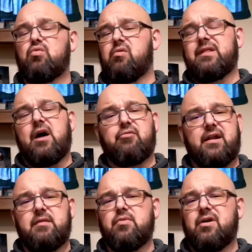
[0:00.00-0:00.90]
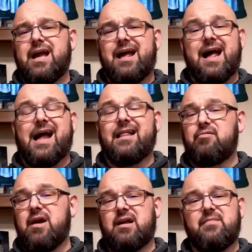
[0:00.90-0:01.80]
rule out reading the book. I
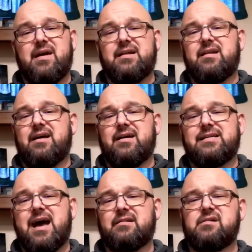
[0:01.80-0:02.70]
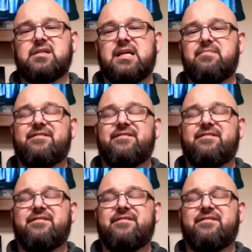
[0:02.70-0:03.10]
highly recommend Doctor Sleep.